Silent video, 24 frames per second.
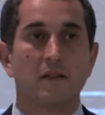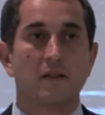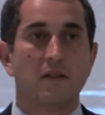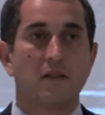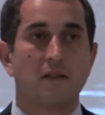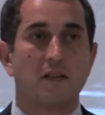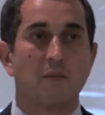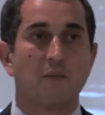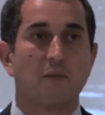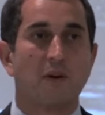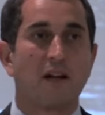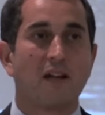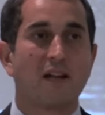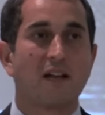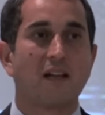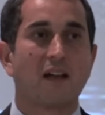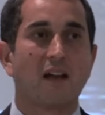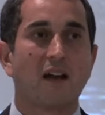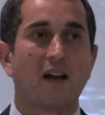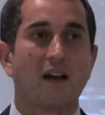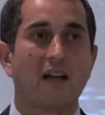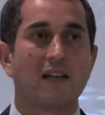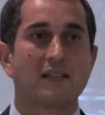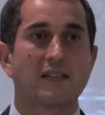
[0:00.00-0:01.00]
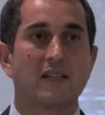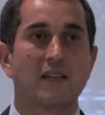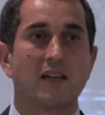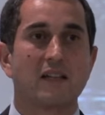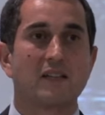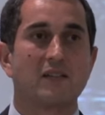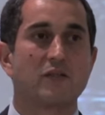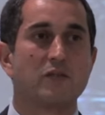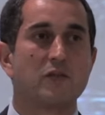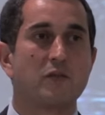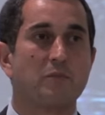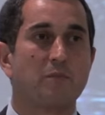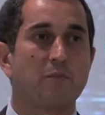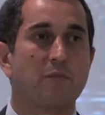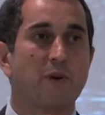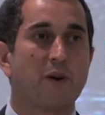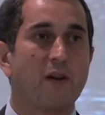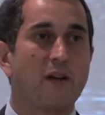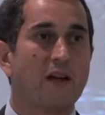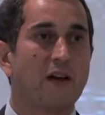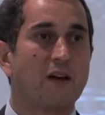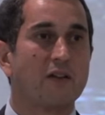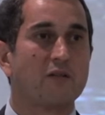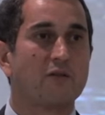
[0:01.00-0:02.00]
The brethren are asking us to
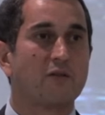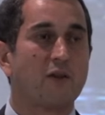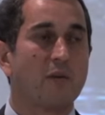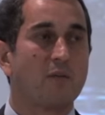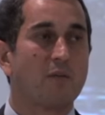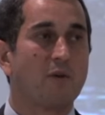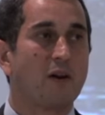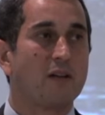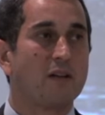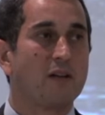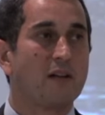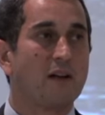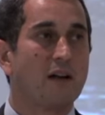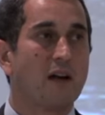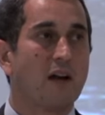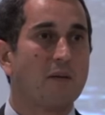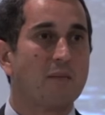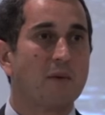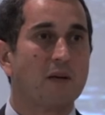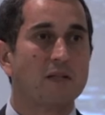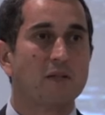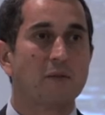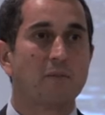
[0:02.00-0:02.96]
pray also for Brother Armando